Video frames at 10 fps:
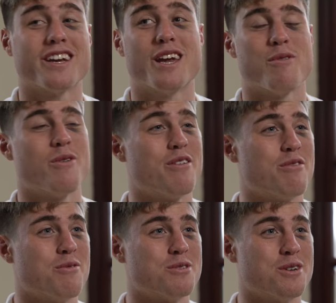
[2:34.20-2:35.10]
to keep away
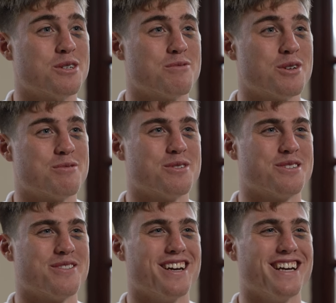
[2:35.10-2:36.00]
from them as much as possible,
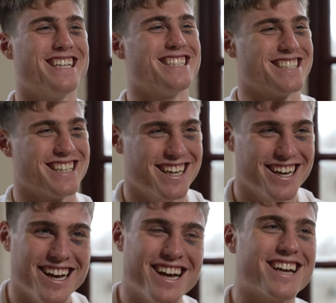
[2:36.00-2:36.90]
to be honest,
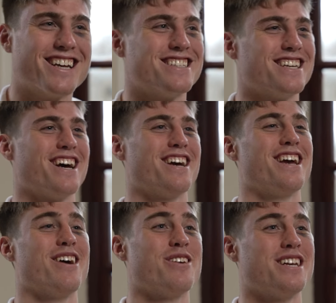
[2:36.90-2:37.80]
because
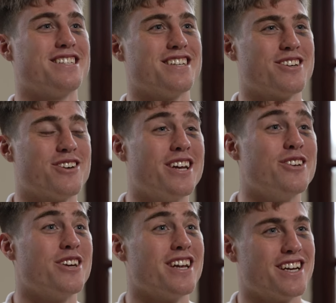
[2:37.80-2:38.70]
we need to create
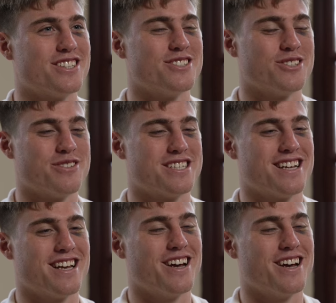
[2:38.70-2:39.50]
new connections, obviously.